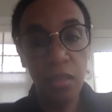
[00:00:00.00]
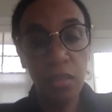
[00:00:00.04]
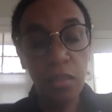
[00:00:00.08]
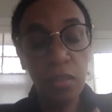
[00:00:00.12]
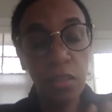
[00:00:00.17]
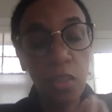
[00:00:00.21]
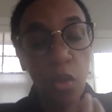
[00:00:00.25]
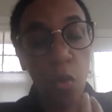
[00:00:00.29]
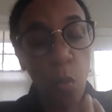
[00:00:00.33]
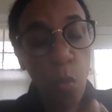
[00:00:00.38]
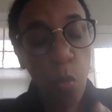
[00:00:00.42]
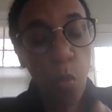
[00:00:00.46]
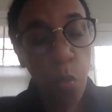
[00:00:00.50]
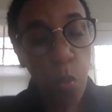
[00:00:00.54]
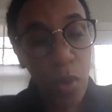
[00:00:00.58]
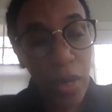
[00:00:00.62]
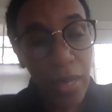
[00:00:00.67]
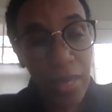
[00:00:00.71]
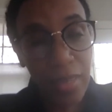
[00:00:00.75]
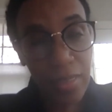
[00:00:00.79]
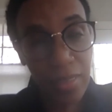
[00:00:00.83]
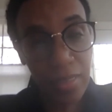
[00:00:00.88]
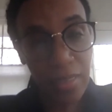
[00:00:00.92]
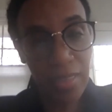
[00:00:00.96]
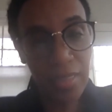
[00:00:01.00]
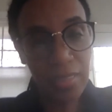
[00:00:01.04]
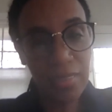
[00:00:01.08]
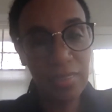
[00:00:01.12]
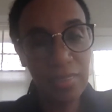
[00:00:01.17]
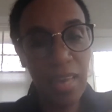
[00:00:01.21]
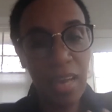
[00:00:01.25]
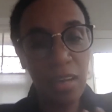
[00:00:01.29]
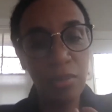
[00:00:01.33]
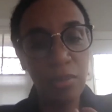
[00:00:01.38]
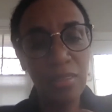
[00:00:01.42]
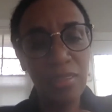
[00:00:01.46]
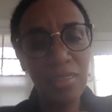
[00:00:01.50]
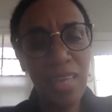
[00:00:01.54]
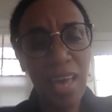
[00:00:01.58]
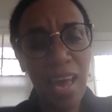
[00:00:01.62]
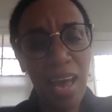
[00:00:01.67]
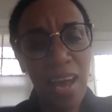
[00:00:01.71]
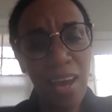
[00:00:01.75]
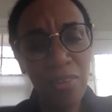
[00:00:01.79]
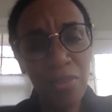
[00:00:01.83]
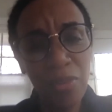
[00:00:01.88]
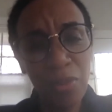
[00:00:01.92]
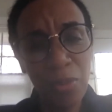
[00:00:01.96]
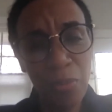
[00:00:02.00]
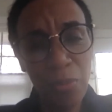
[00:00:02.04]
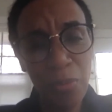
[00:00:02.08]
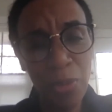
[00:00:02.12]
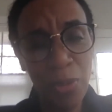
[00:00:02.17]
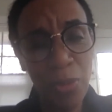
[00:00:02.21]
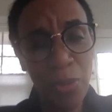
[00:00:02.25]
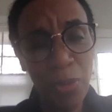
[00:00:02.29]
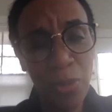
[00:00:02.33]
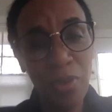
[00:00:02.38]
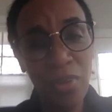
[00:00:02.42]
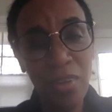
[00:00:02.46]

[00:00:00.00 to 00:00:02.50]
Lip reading: to witness how terribly